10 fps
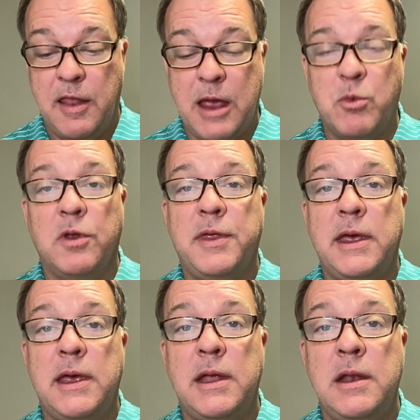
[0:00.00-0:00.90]
they will
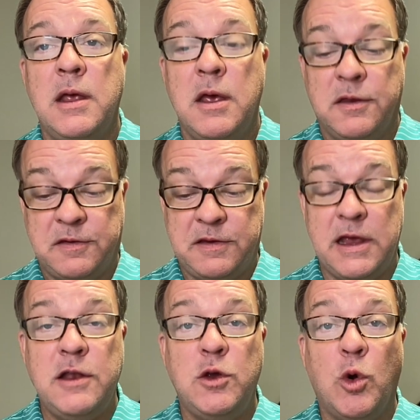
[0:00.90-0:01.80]
then
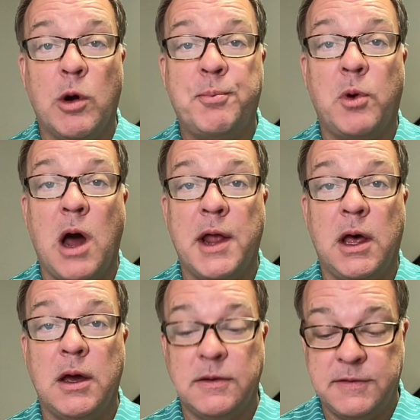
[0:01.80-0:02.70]
send your
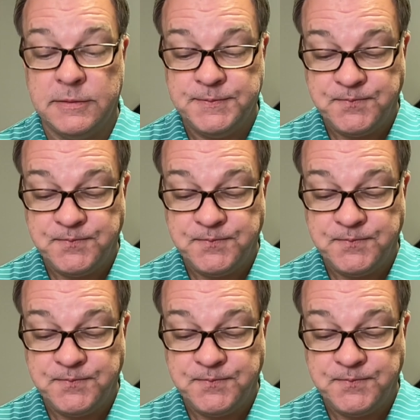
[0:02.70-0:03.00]
product